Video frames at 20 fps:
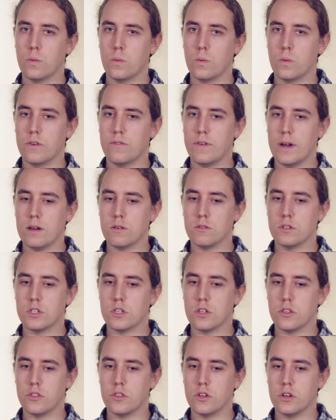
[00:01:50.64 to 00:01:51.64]
We found
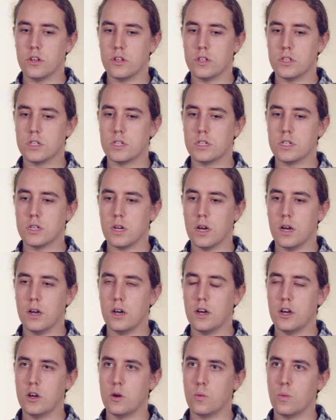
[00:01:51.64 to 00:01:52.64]

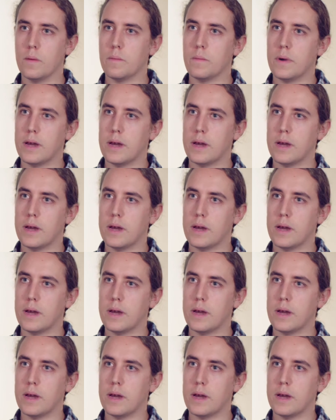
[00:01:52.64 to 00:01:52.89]
that one